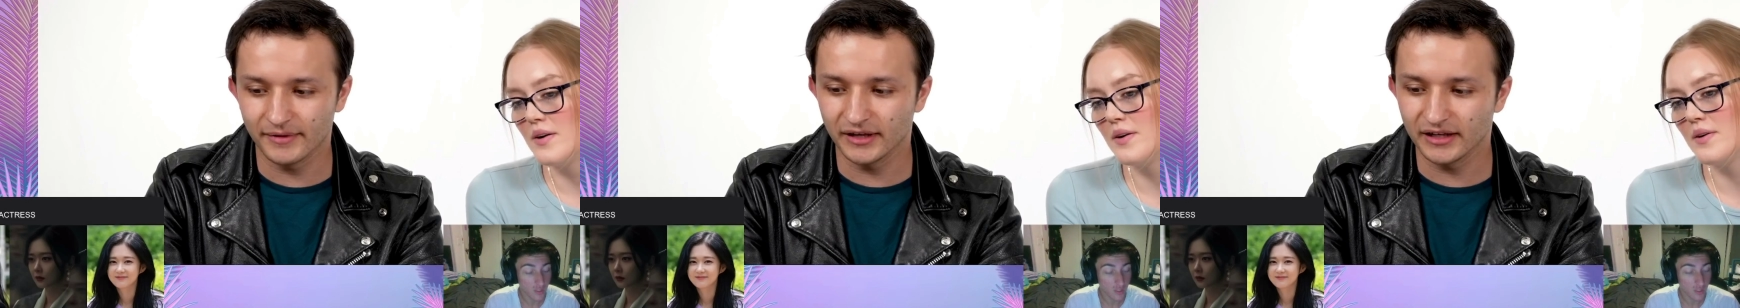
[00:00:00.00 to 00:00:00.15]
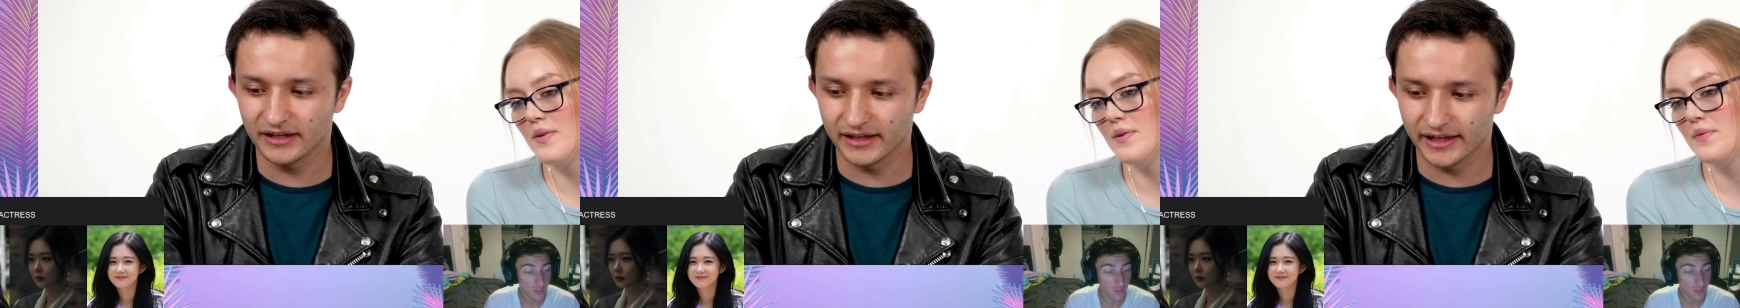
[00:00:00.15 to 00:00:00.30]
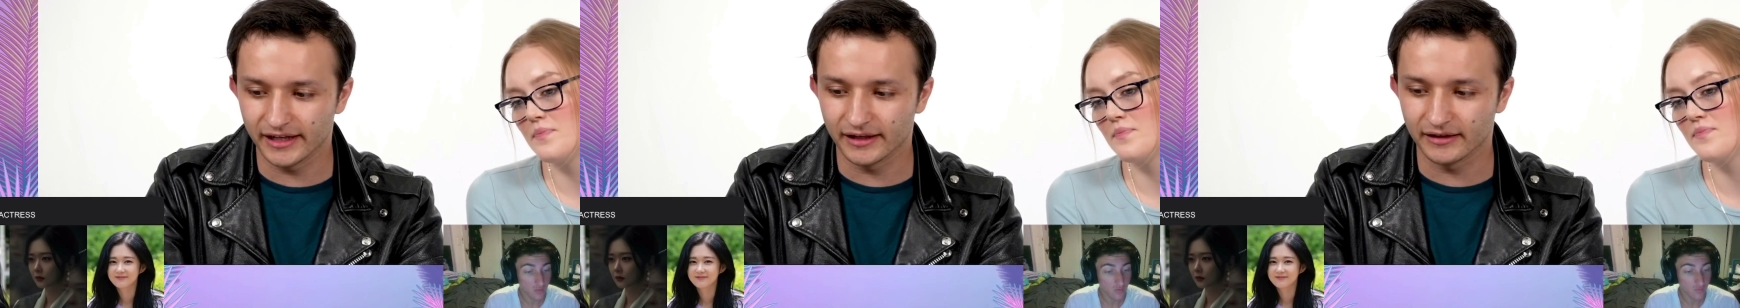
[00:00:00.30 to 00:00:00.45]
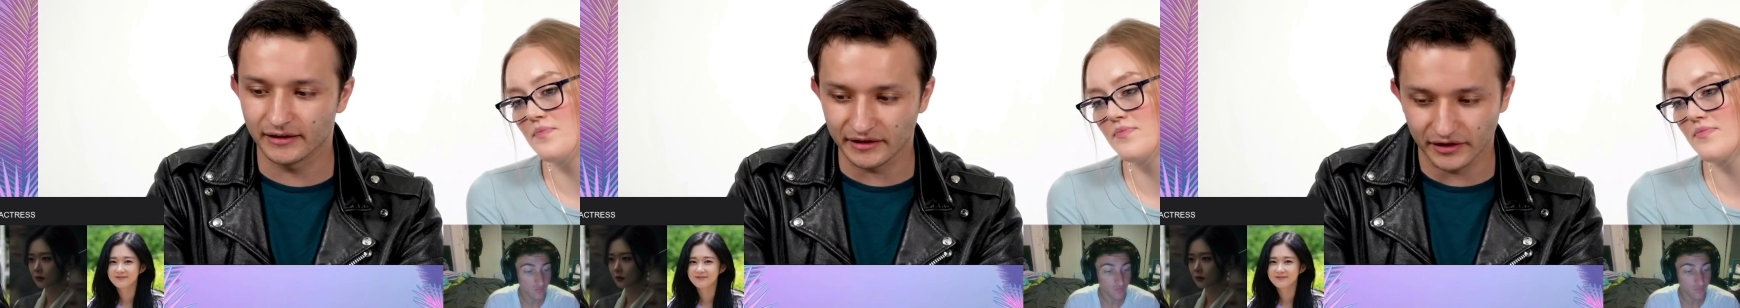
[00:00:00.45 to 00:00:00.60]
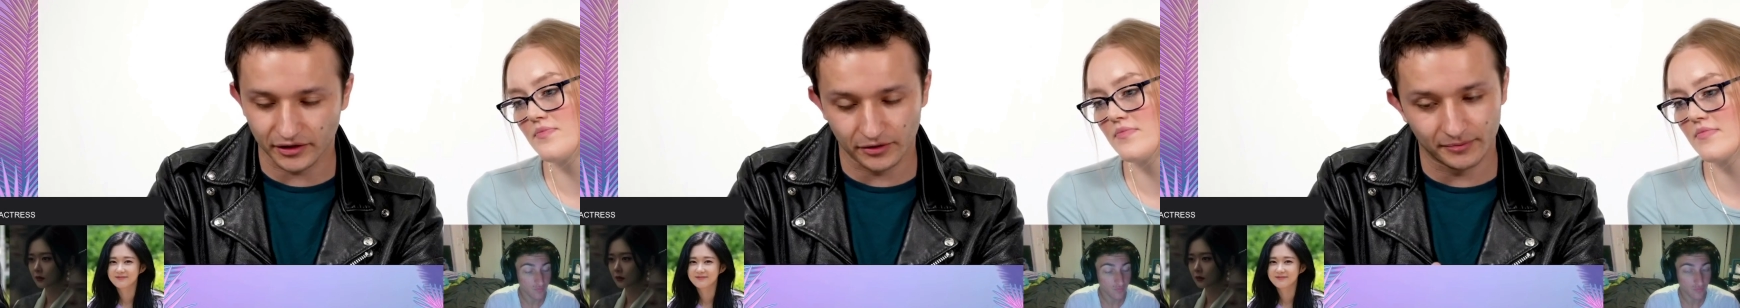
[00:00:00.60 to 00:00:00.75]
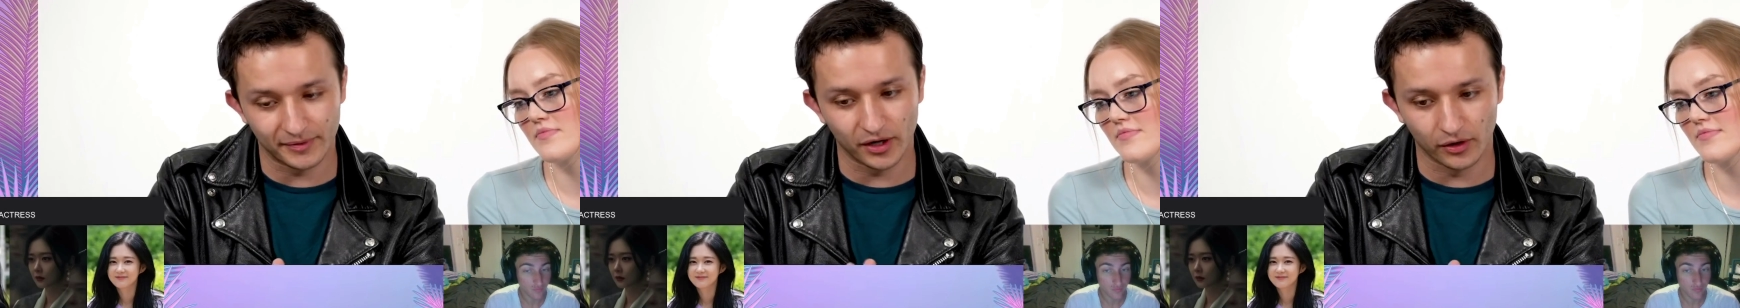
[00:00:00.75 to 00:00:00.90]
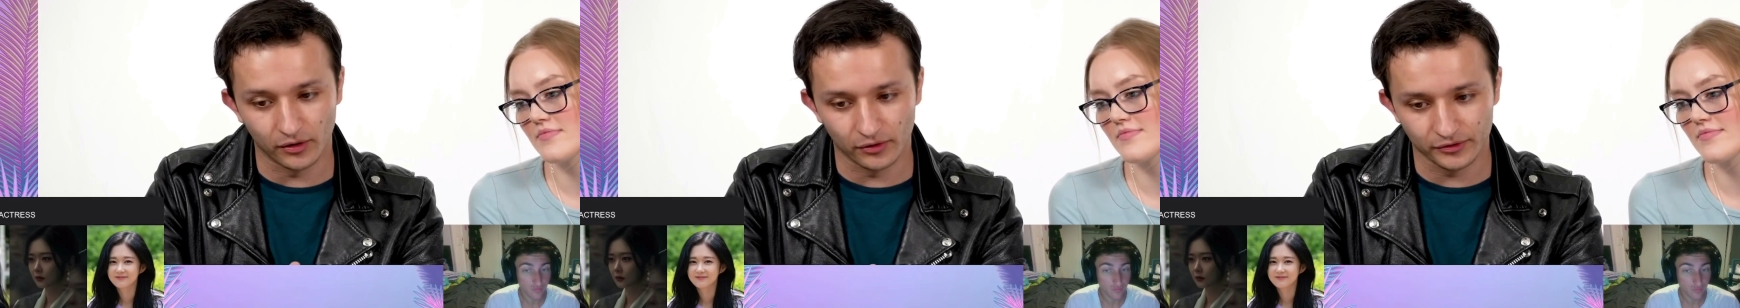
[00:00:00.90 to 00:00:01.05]
Speaker 1: going to lean a little
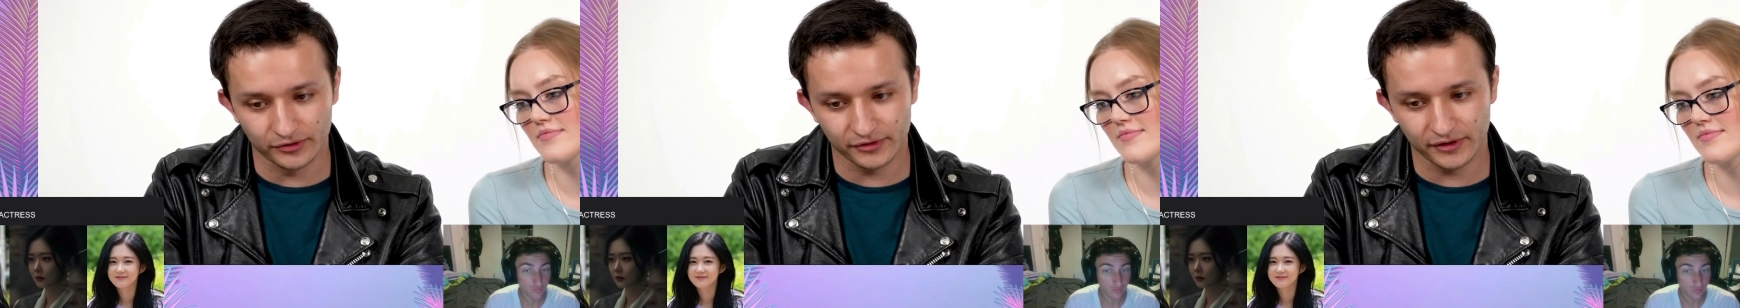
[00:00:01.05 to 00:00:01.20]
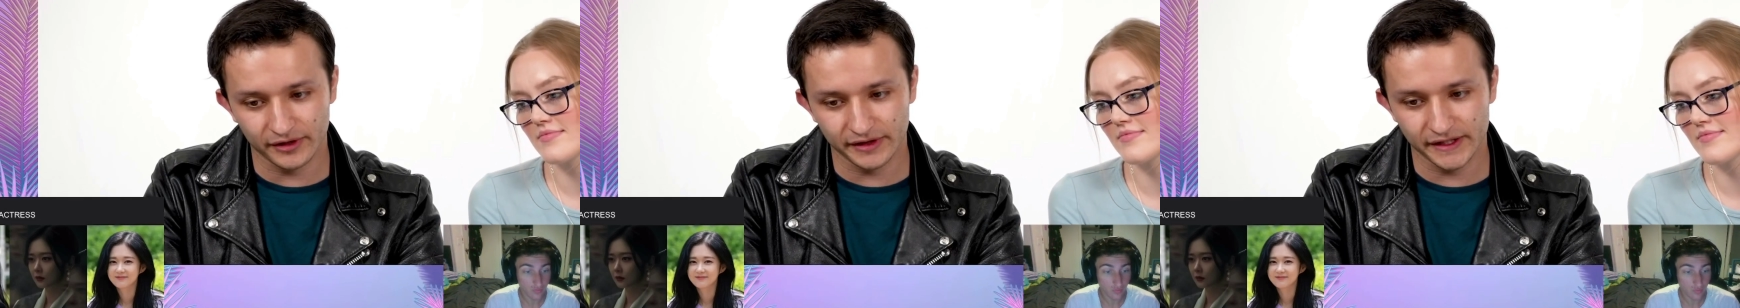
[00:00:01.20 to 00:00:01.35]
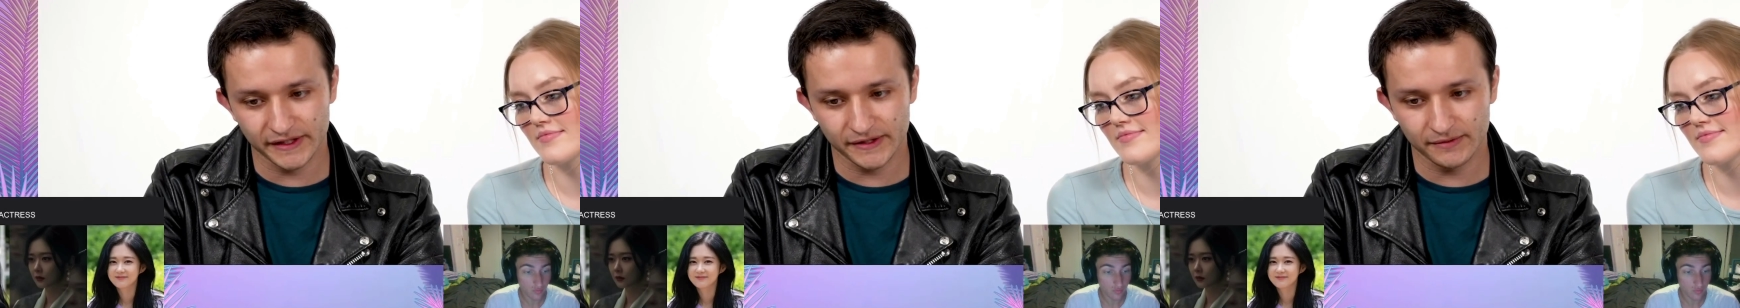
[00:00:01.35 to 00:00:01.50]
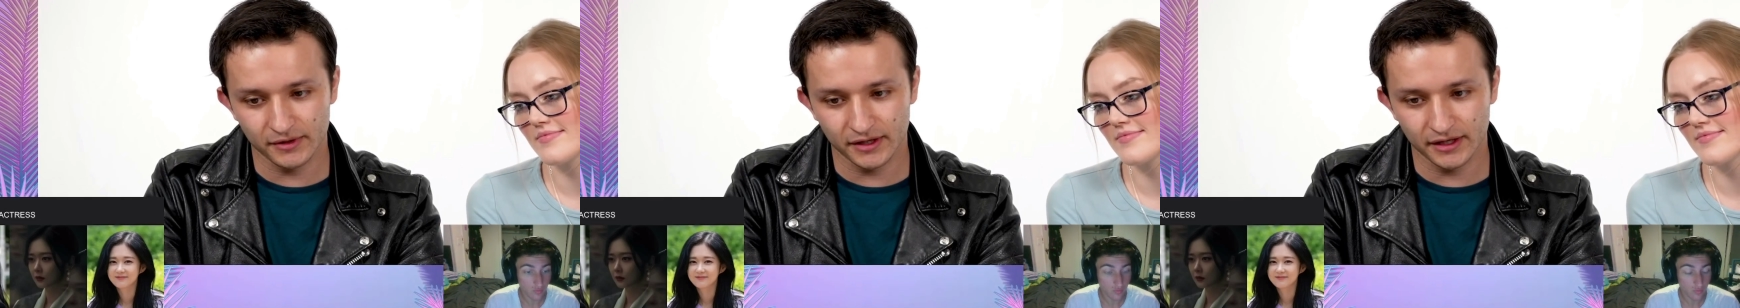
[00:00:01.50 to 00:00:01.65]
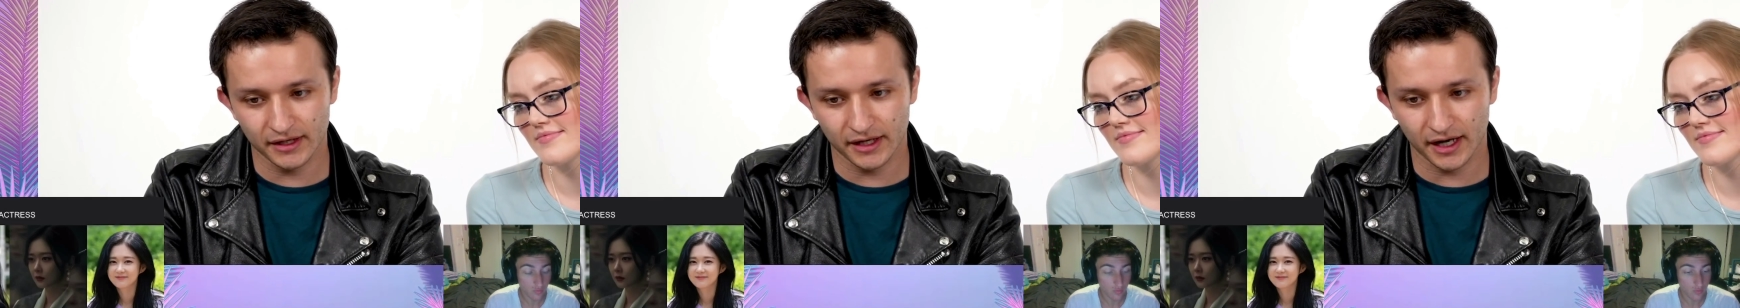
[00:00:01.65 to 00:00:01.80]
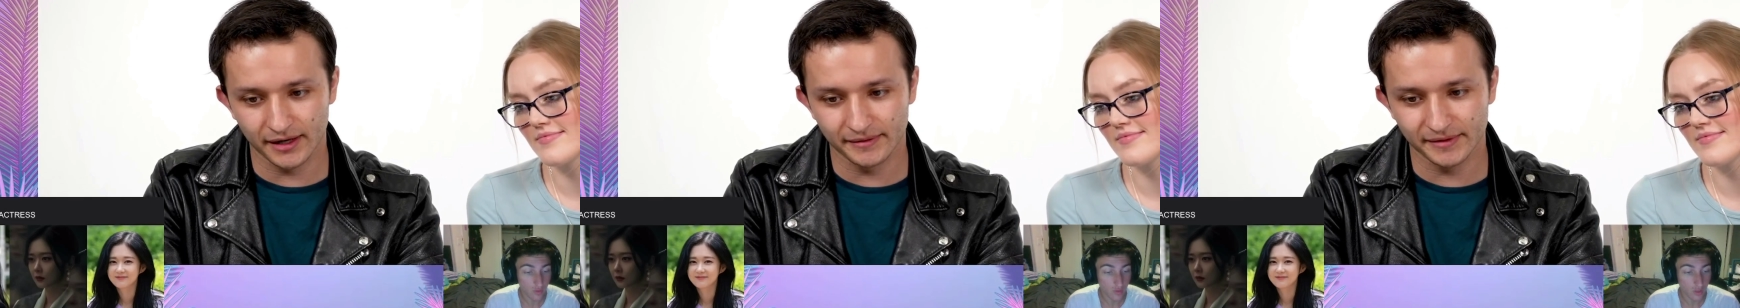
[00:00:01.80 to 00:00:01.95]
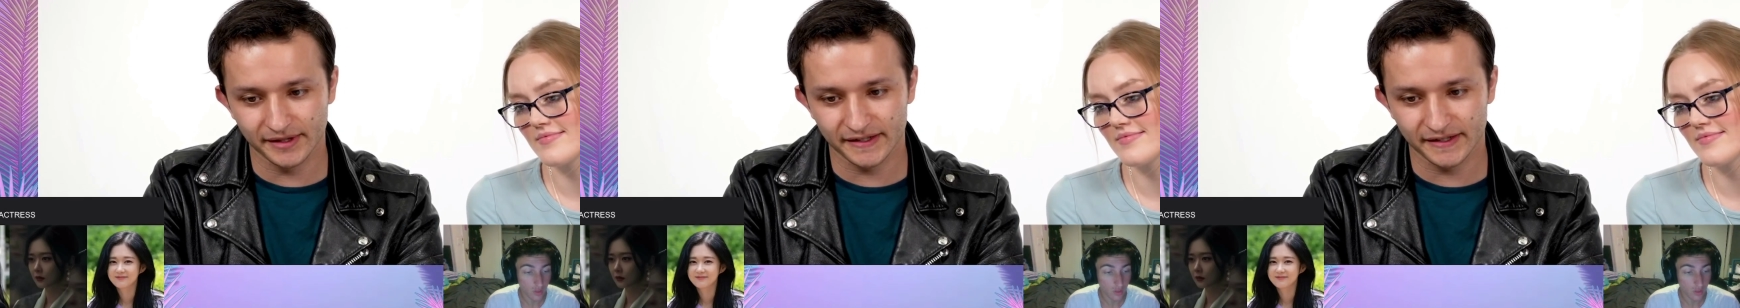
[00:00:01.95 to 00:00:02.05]
bit older on this one. I'm going